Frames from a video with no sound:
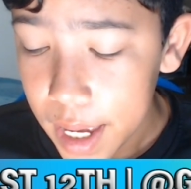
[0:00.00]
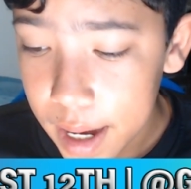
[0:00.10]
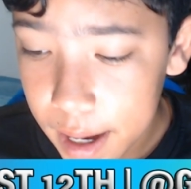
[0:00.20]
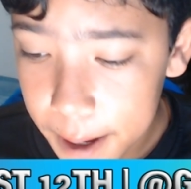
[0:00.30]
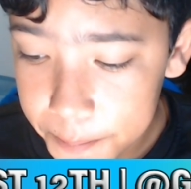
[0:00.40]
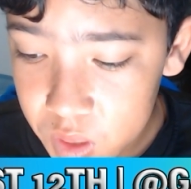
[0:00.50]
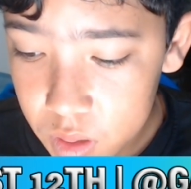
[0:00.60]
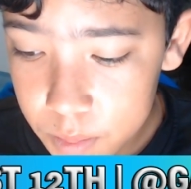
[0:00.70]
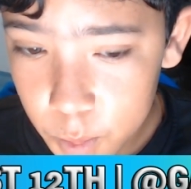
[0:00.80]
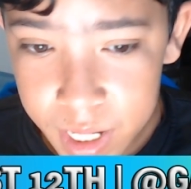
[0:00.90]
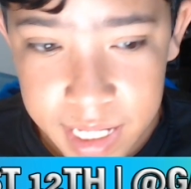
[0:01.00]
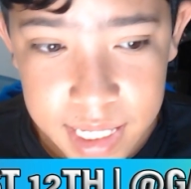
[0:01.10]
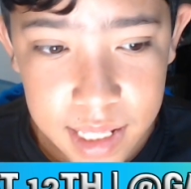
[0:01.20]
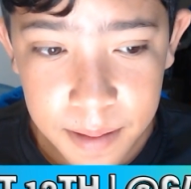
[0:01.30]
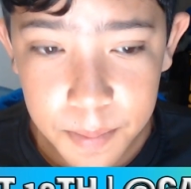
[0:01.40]
Winning
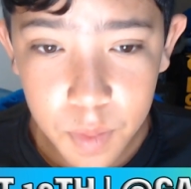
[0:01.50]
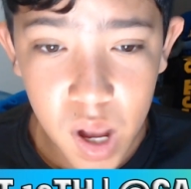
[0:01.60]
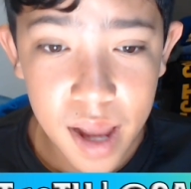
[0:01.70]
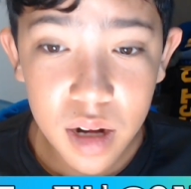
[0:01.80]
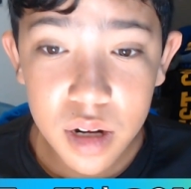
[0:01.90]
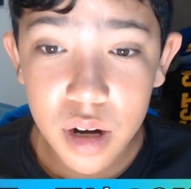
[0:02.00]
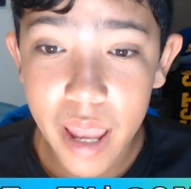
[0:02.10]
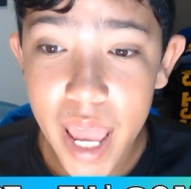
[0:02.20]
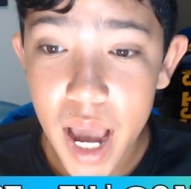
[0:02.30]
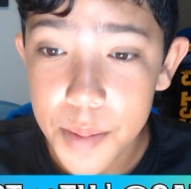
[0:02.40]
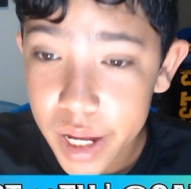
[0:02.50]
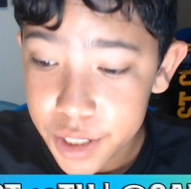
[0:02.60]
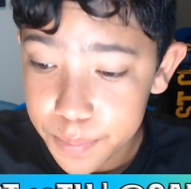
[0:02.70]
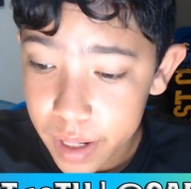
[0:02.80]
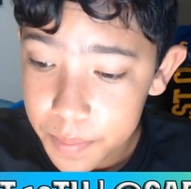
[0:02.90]
to them by I don't know how
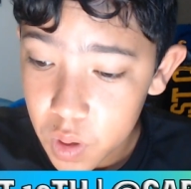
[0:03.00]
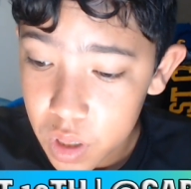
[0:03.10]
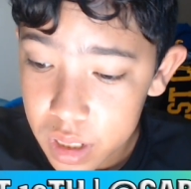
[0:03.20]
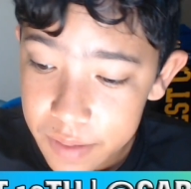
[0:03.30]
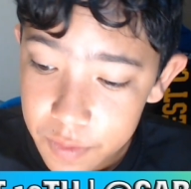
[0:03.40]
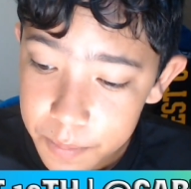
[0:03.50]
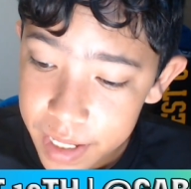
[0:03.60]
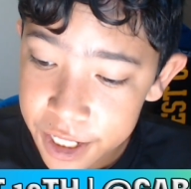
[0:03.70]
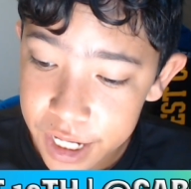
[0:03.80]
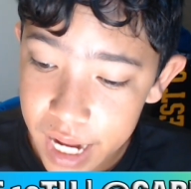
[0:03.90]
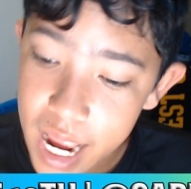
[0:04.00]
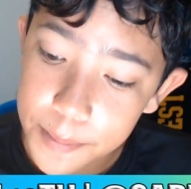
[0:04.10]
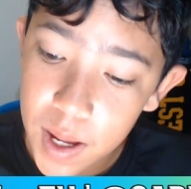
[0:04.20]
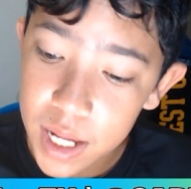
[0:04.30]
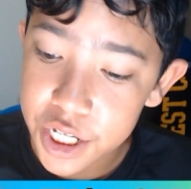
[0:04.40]
much, but I'm not going to even mention how
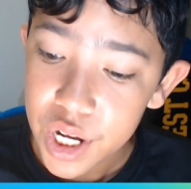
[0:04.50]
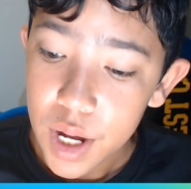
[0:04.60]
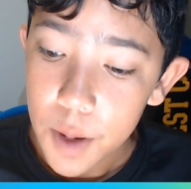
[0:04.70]
much.